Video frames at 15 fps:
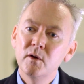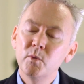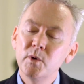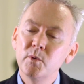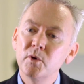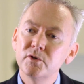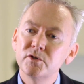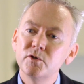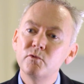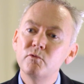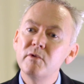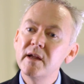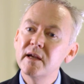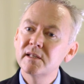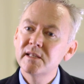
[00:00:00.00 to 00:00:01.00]
we want to
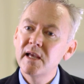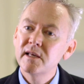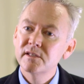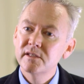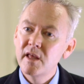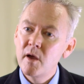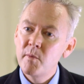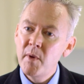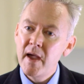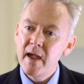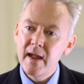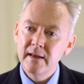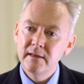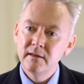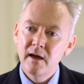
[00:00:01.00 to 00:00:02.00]
reassess their
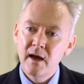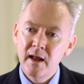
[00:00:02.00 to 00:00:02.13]
pain